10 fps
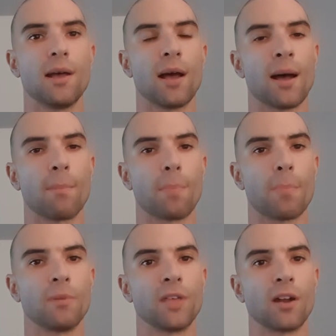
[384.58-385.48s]
um,
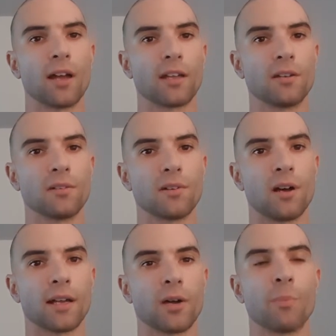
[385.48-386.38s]
but then I can
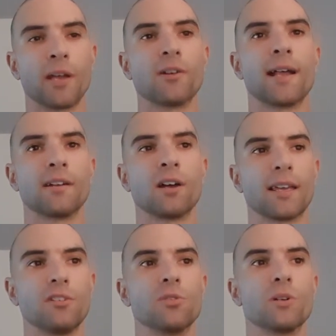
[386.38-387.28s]
I got better at it and I
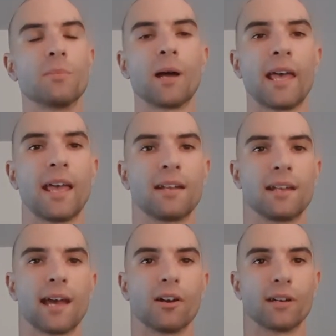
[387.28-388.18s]
can do it in my head
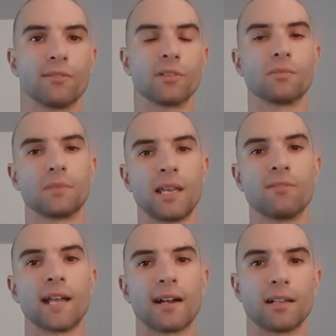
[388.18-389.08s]
now or even
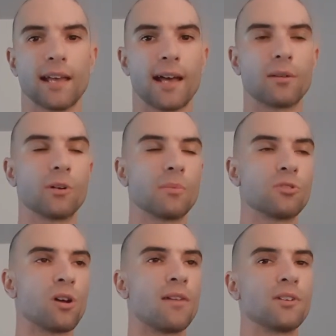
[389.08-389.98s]
even out aloud when I'm
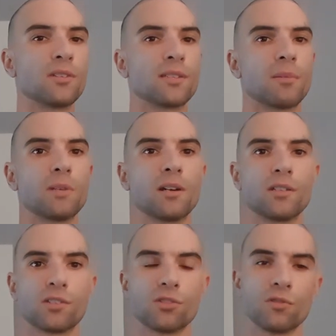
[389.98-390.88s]
driving or something I
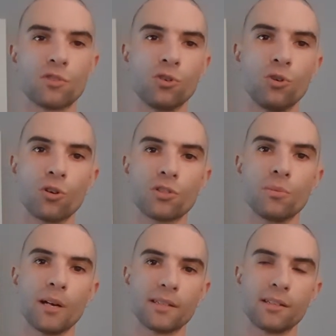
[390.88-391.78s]
just sort of talk
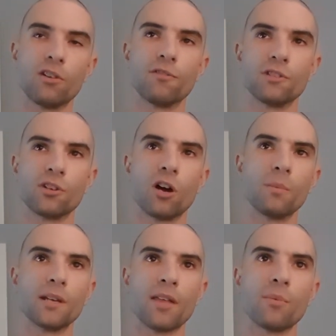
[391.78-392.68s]
to myself as though
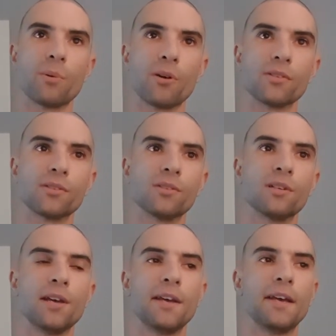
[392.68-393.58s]
I'm the other
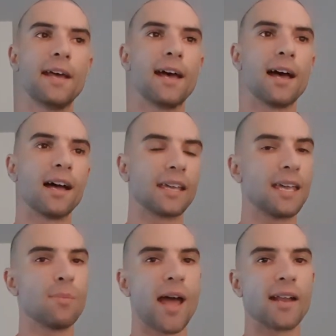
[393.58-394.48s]
person uh,
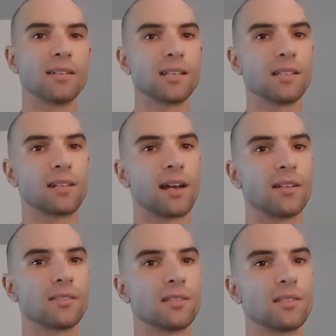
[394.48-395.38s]
keep adding
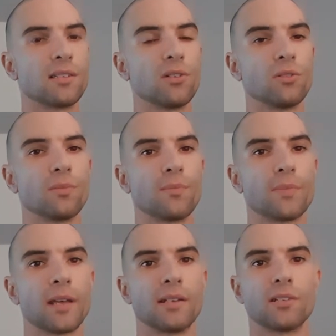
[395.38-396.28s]
details until
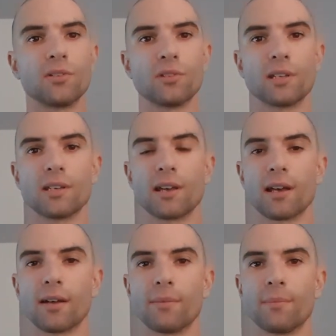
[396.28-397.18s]
until the
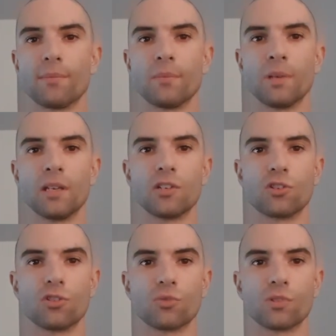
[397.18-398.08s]
uh, the
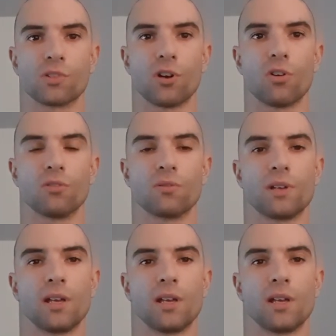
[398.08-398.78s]
issues resolved